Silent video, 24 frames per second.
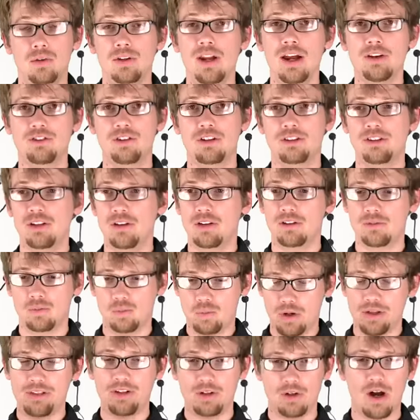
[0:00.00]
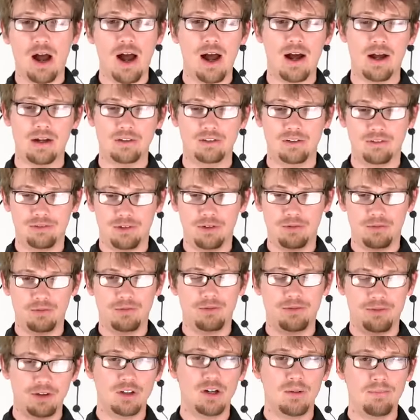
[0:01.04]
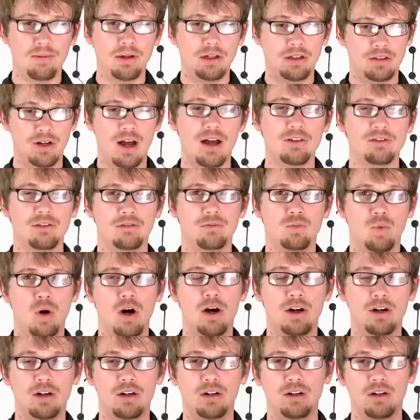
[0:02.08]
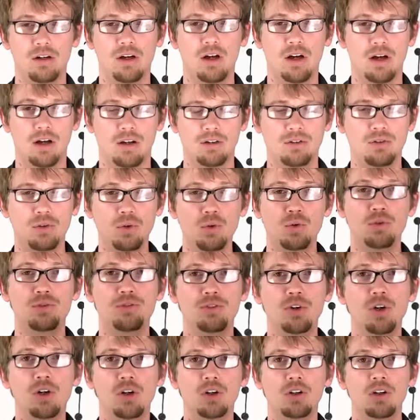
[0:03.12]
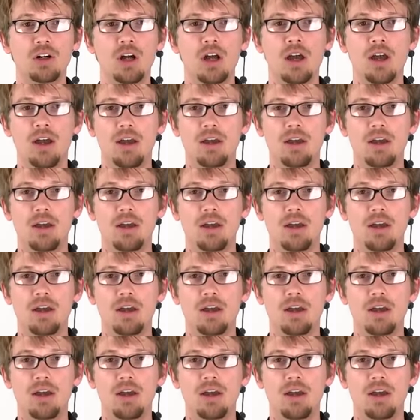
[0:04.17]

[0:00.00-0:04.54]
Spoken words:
You can actually see this with your eyes. If you fill up a glass of water too full,